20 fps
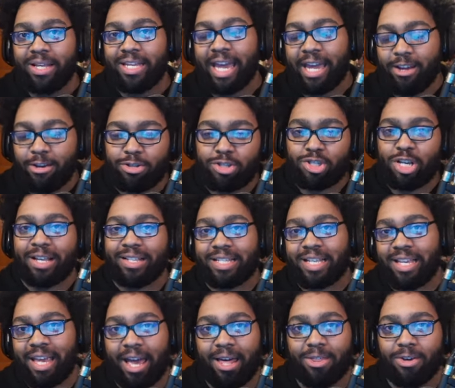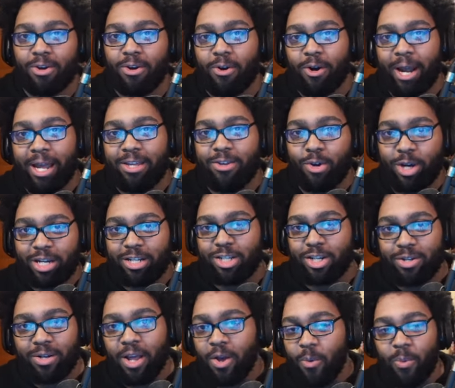Get your shit together, all right? You could
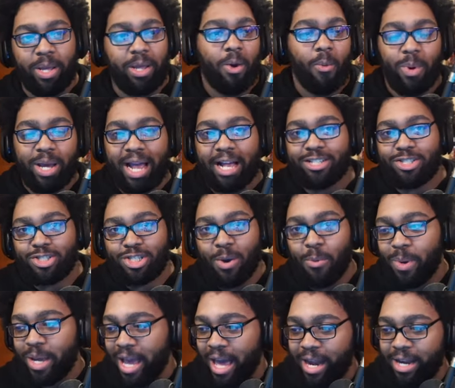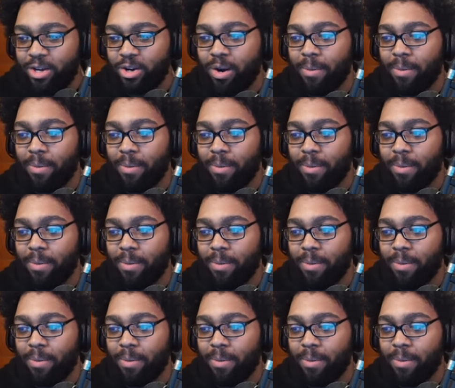do, we got shit we gotta do.